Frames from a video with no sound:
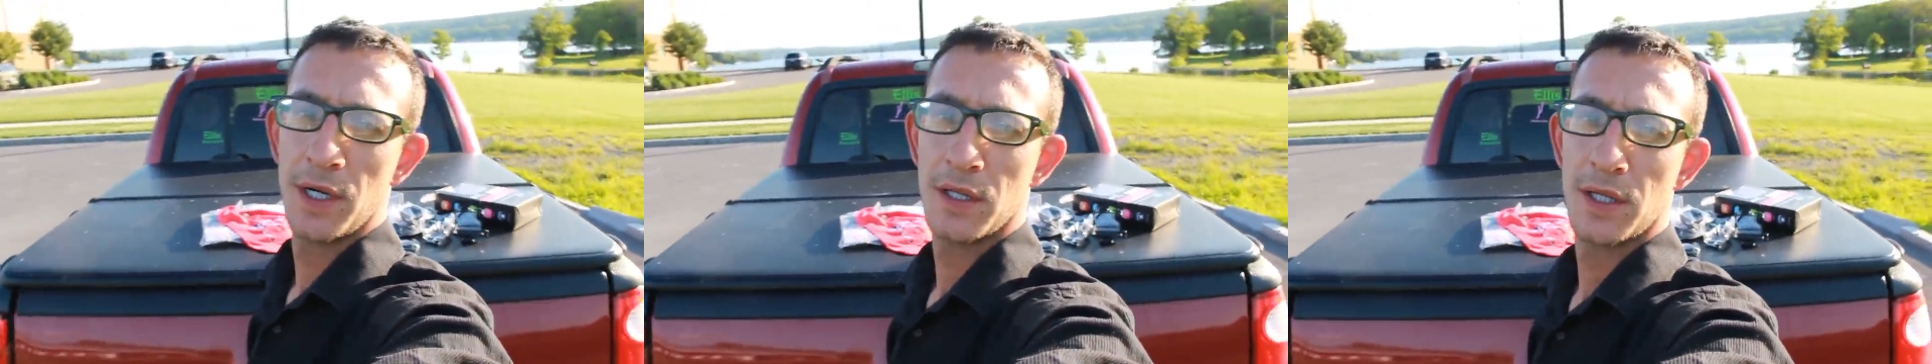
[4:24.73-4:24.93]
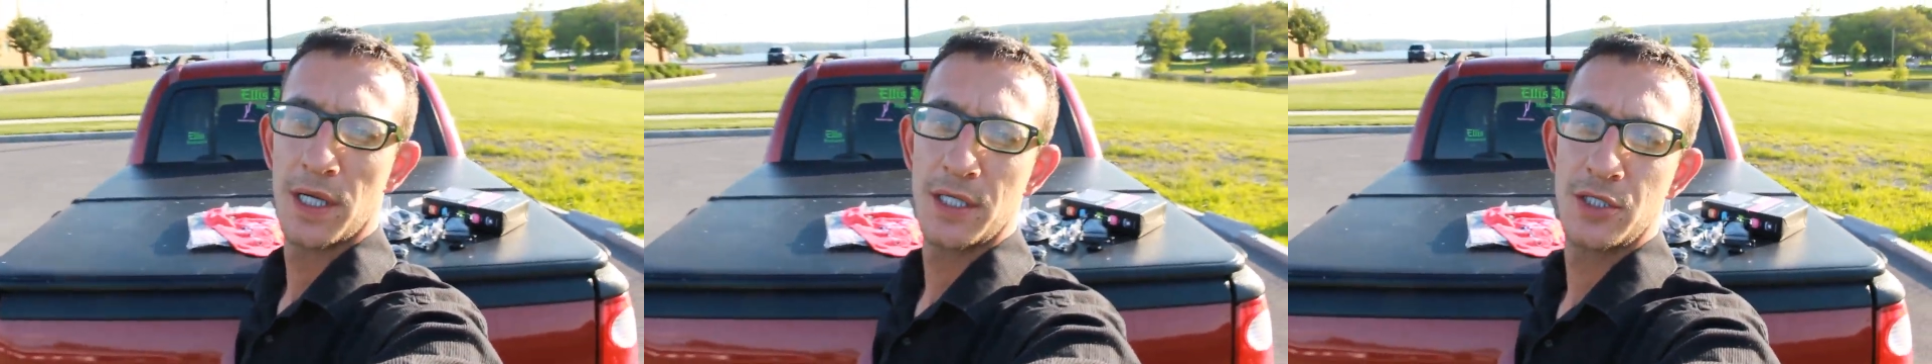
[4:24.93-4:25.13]

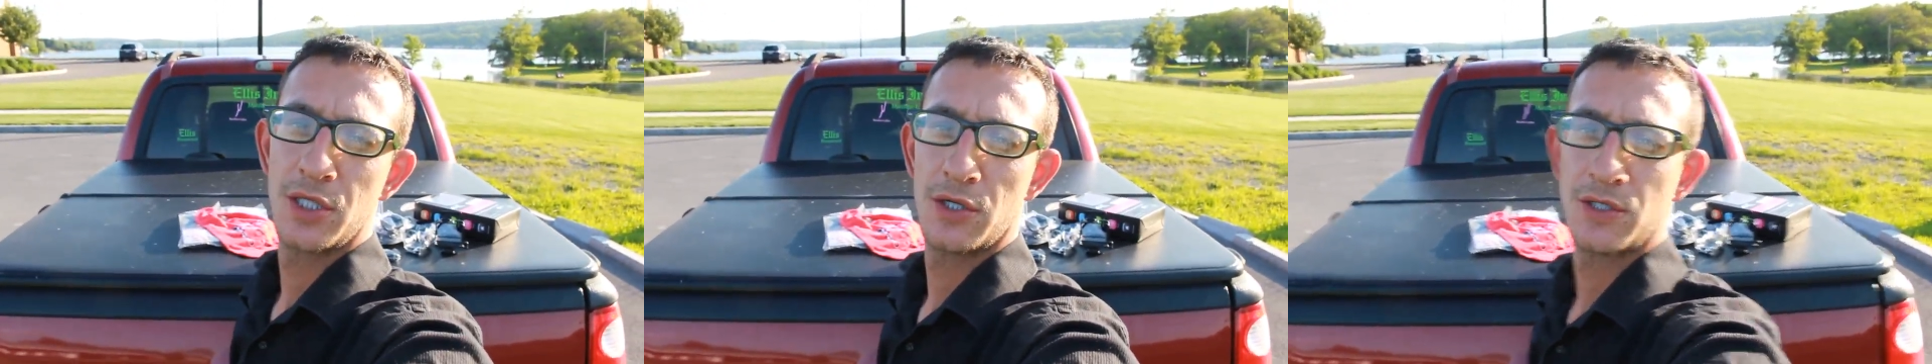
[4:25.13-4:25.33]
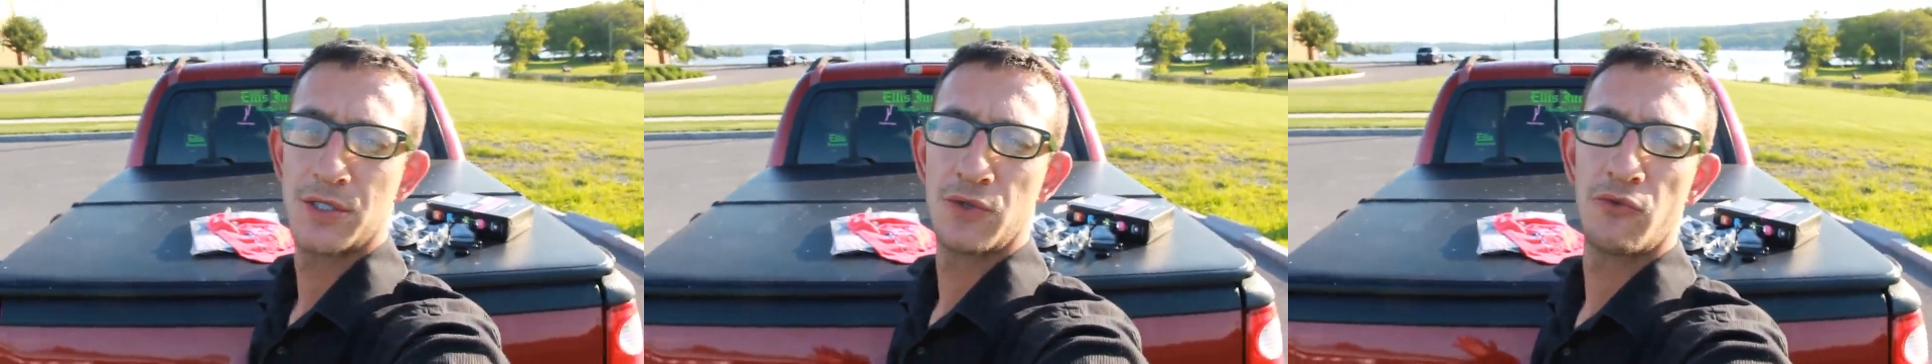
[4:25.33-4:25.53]
Like,
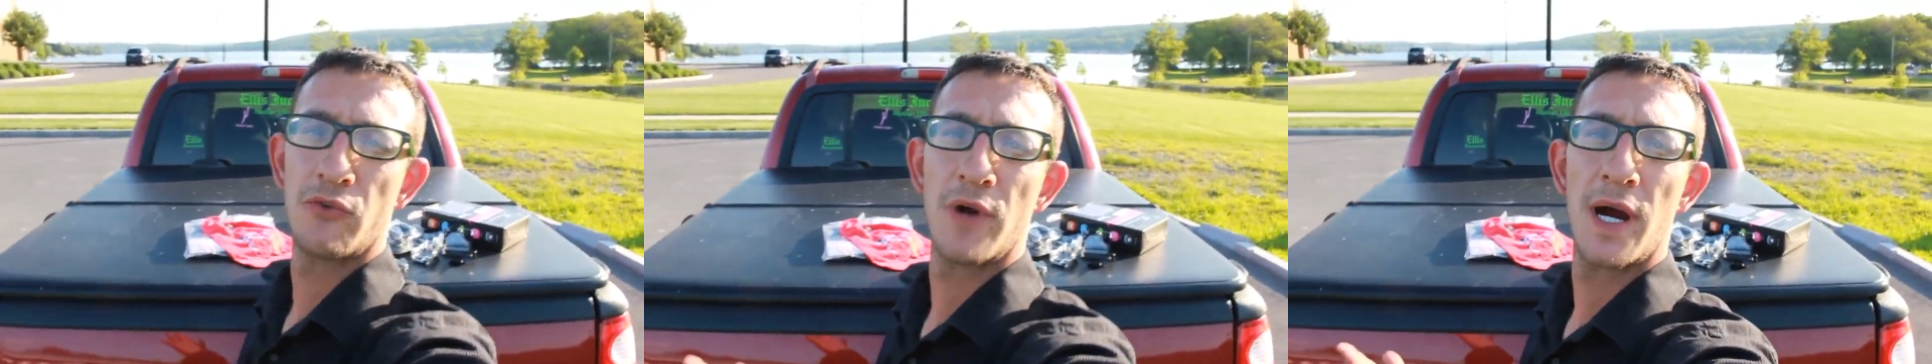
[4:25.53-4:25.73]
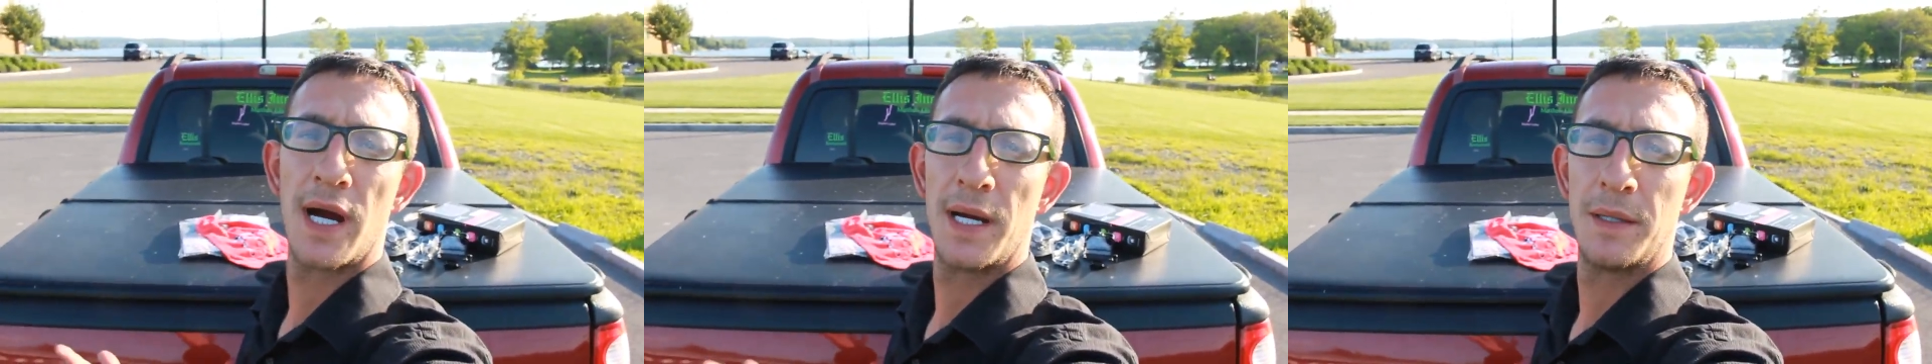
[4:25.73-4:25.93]
share,
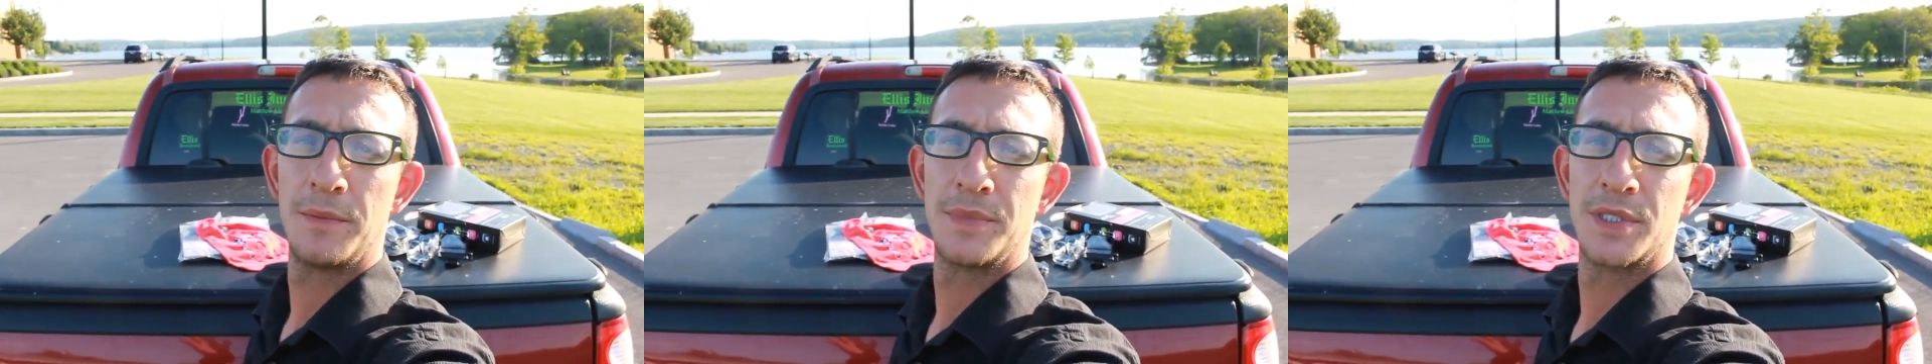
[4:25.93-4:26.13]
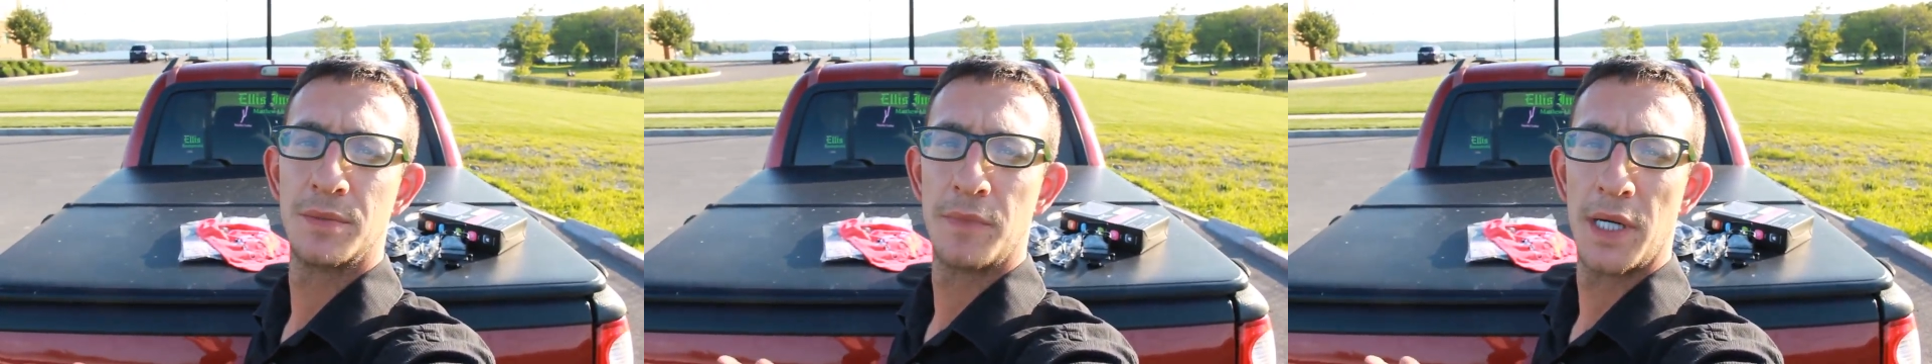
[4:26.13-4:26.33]

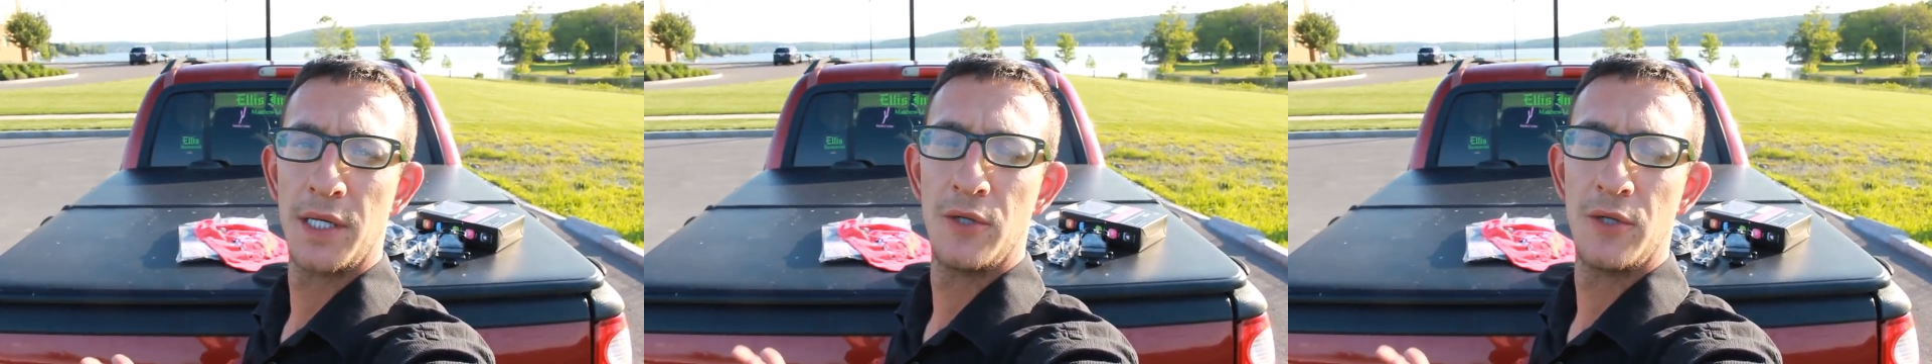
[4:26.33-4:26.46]
subscribe to my